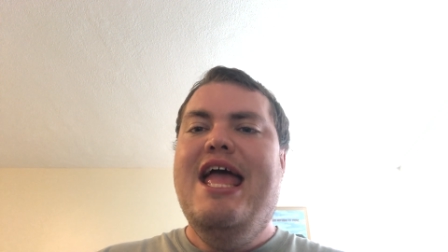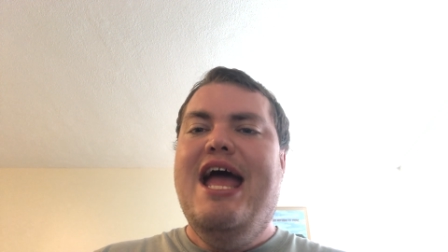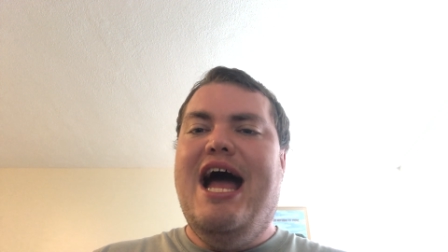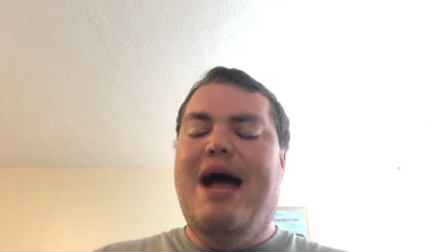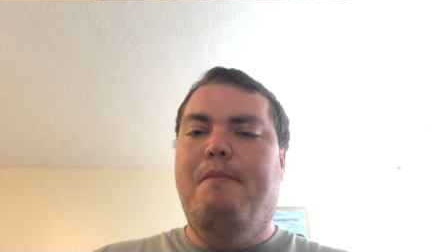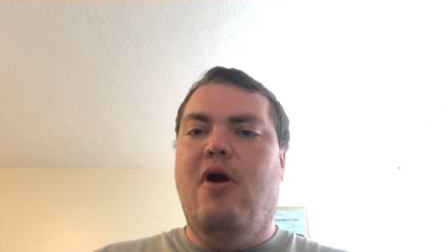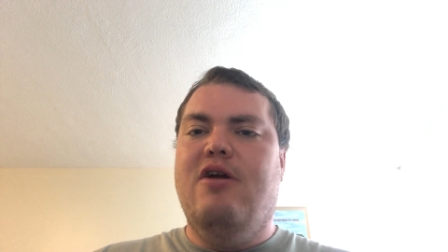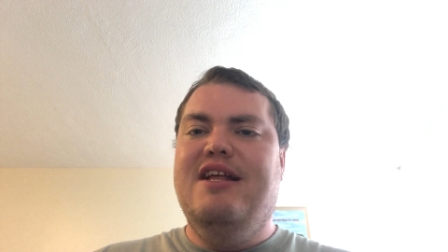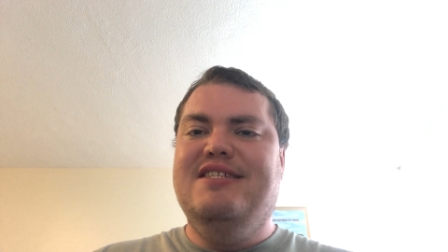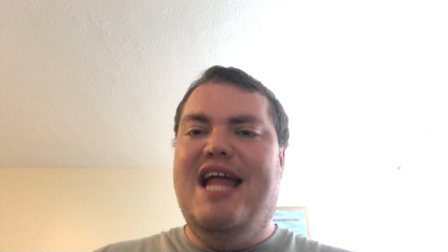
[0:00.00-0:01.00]
Uh,
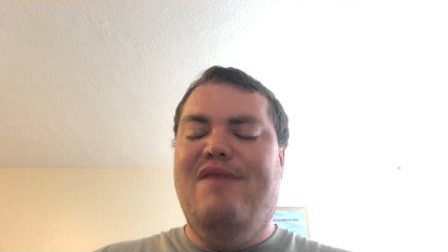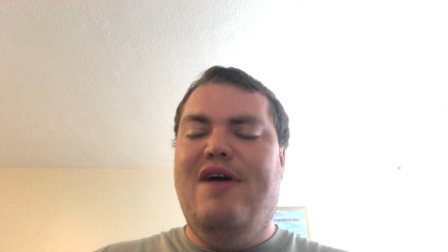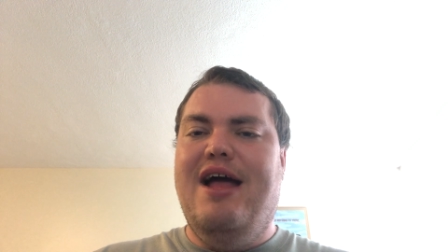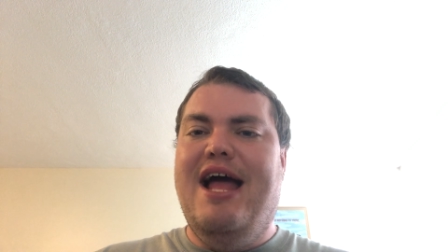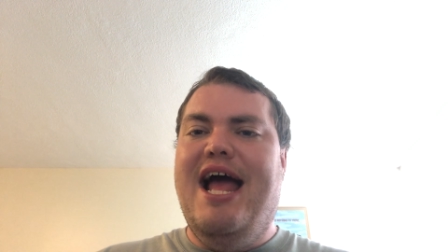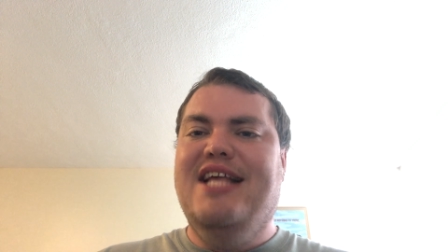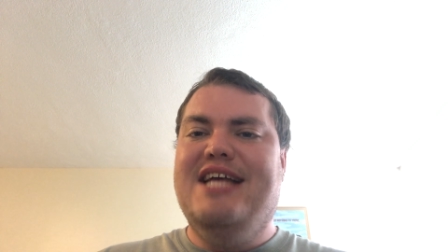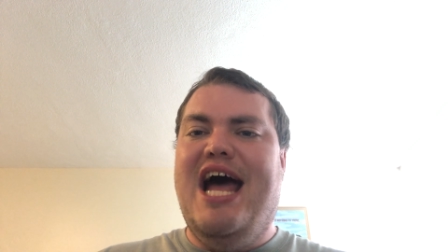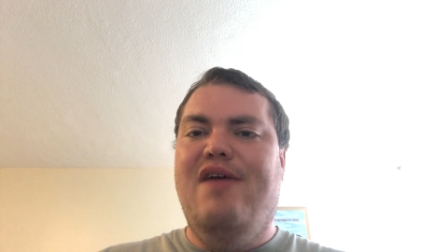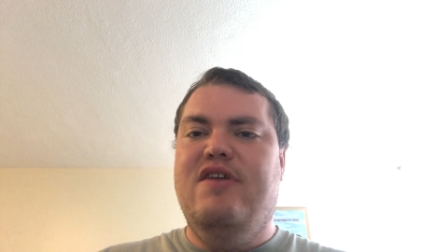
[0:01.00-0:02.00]
Merk doesn't have a, as
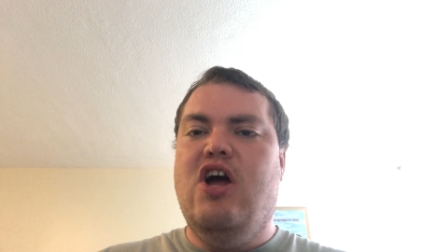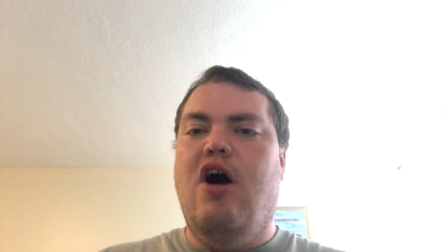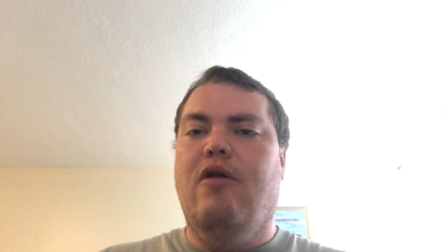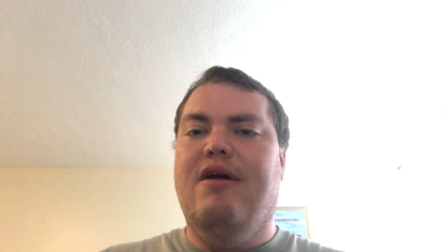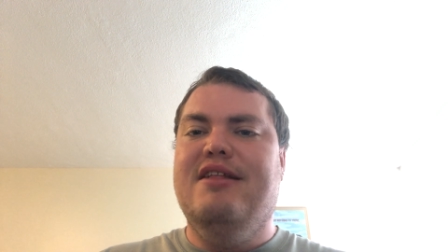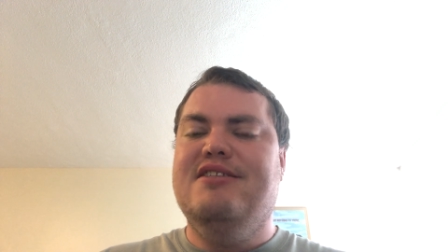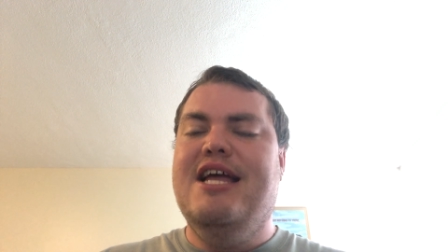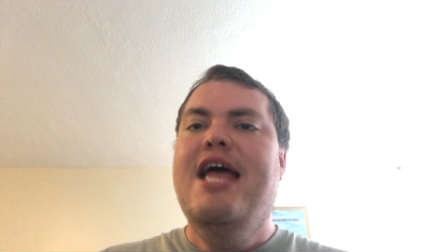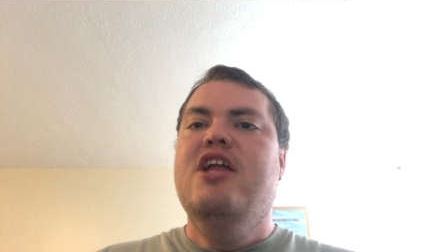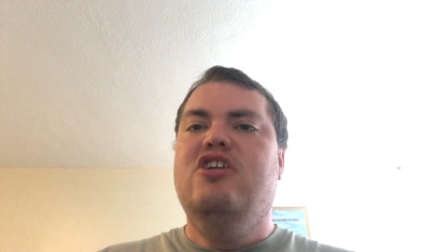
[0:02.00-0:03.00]
high of a tolerance
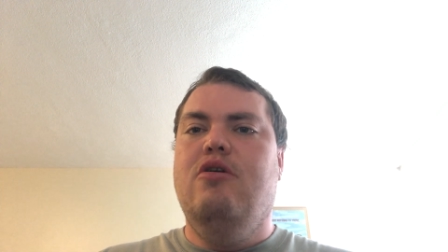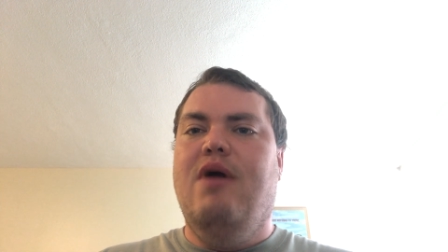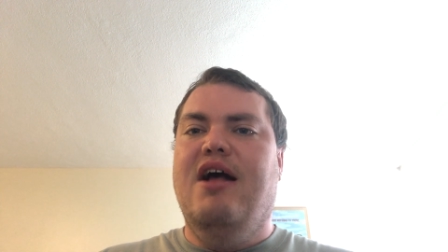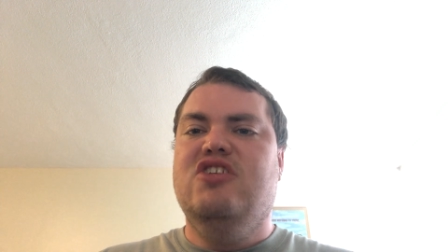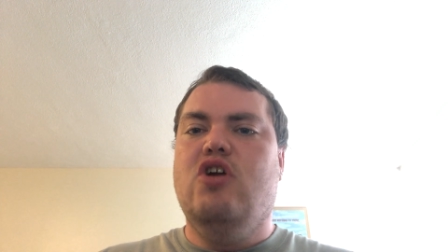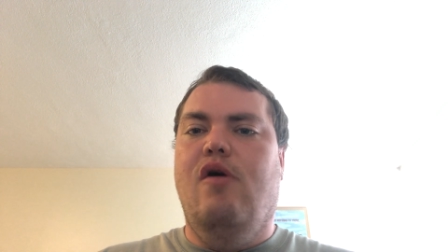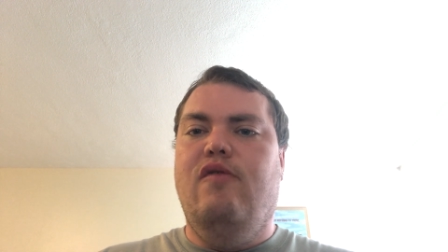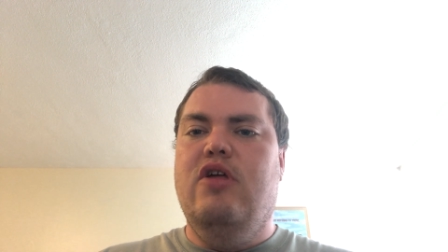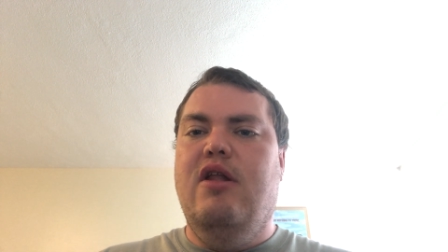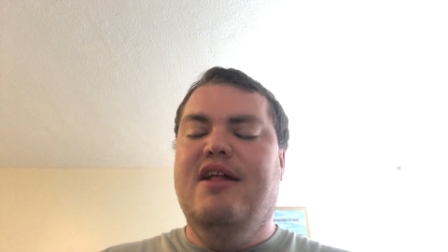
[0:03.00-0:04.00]
to uh,
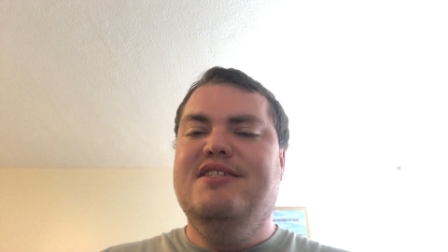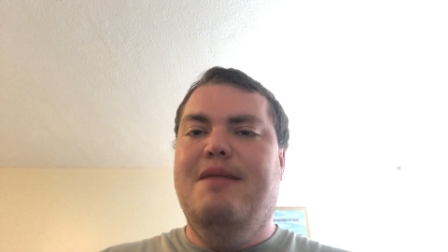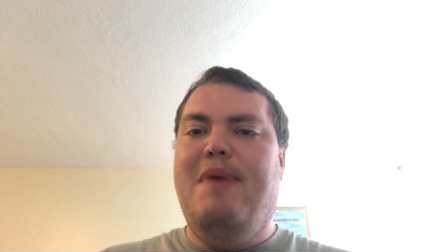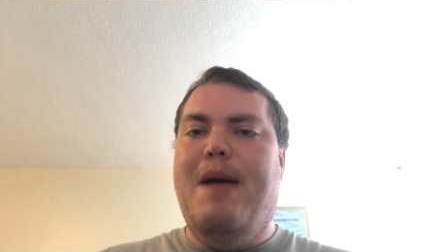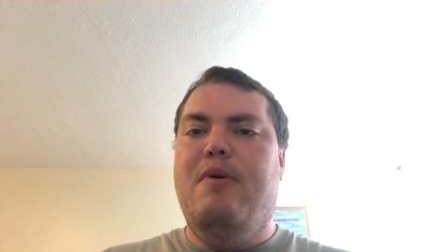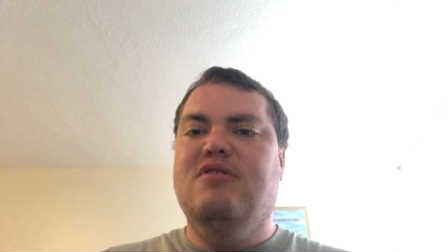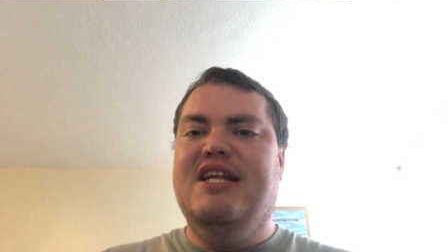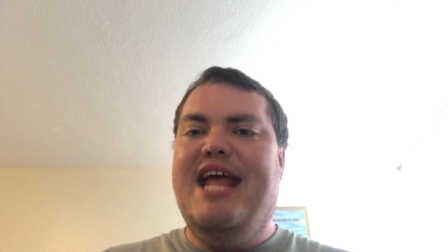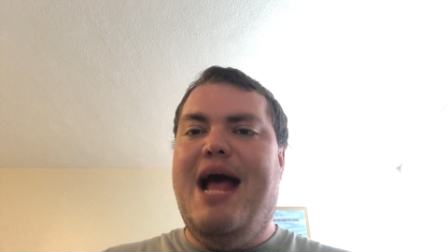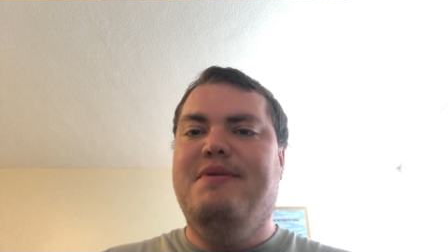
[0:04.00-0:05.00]
Scoville units and peppers
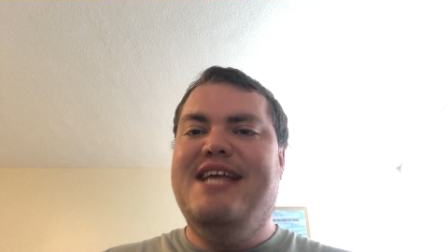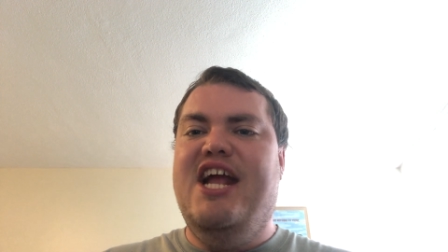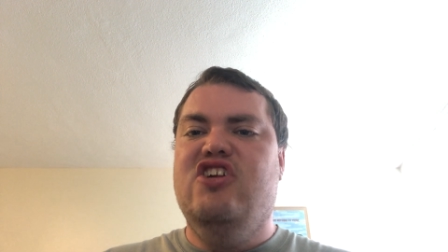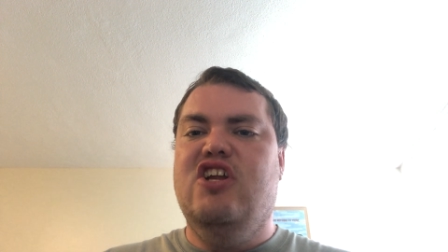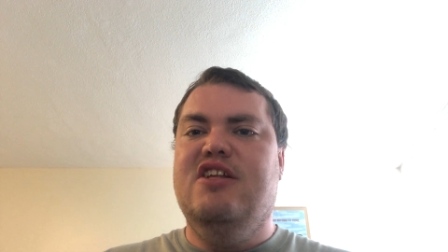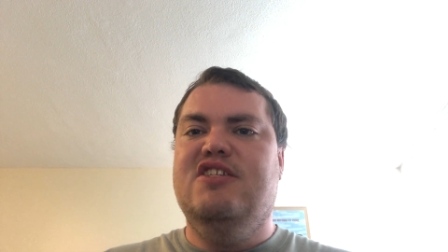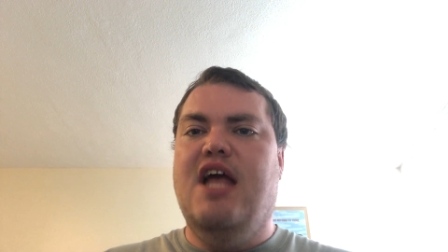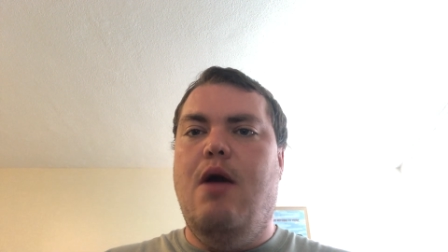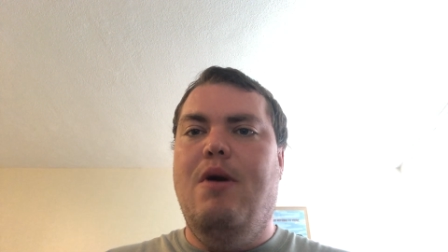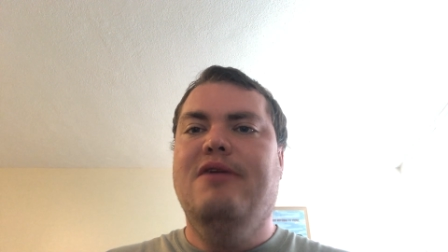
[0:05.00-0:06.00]
and capsaicin.
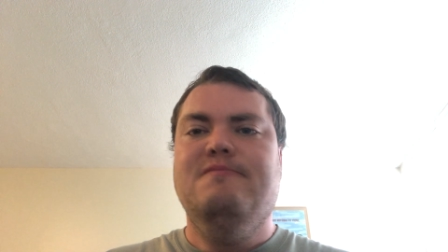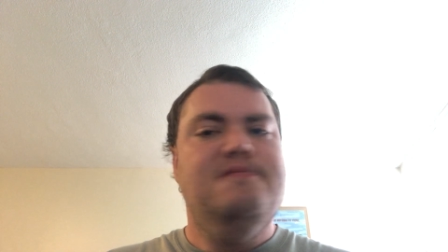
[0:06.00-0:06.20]
So